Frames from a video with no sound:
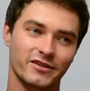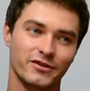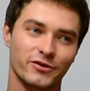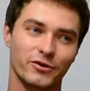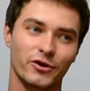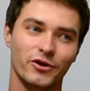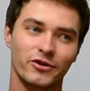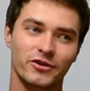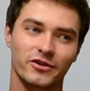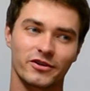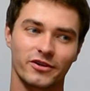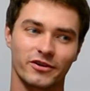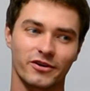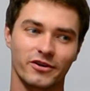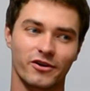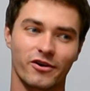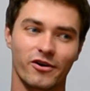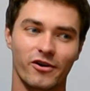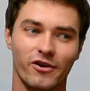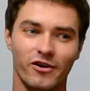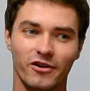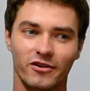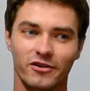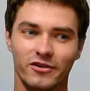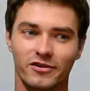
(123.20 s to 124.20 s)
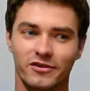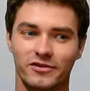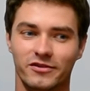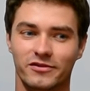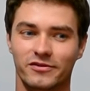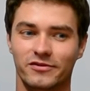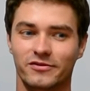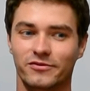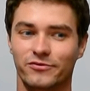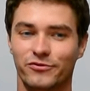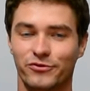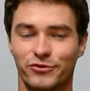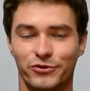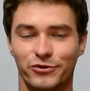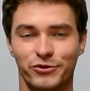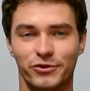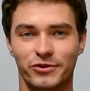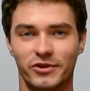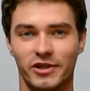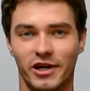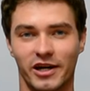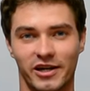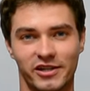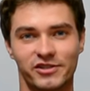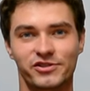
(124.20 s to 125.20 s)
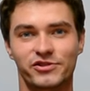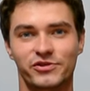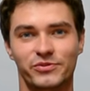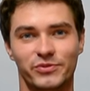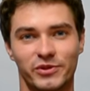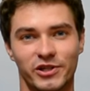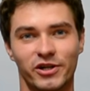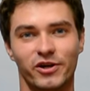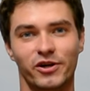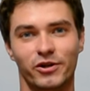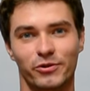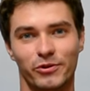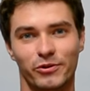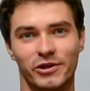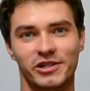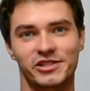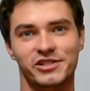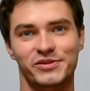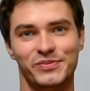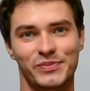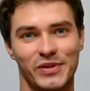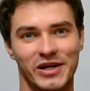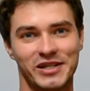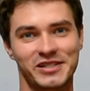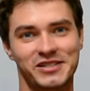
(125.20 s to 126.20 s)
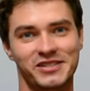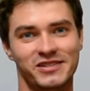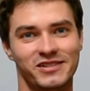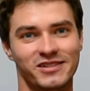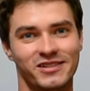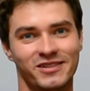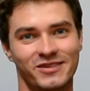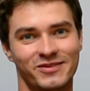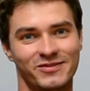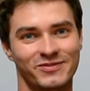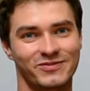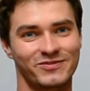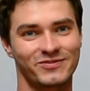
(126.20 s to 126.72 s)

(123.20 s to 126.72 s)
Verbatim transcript: not all food has to be always spicy.